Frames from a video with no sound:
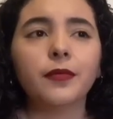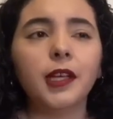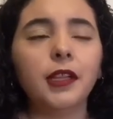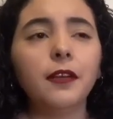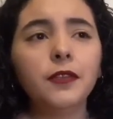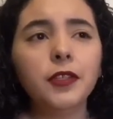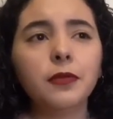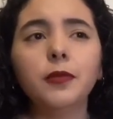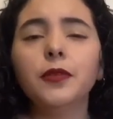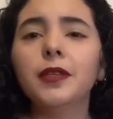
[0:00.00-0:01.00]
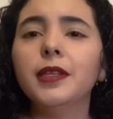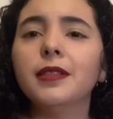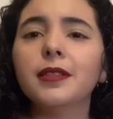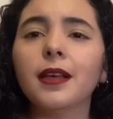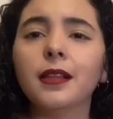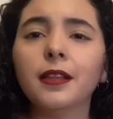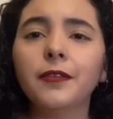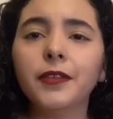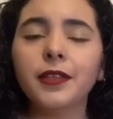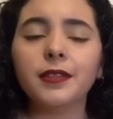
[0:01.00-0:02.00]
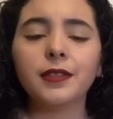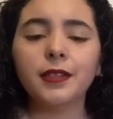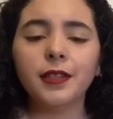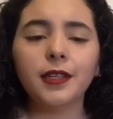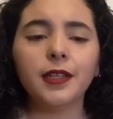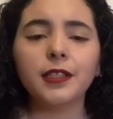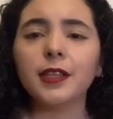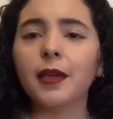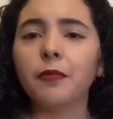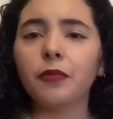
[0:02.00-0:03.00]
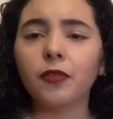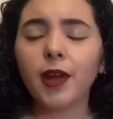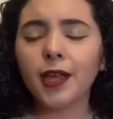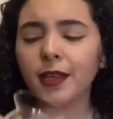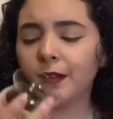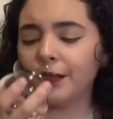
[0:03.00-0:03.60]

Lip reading: I love the smoothness, I love the acidity, it's like bright.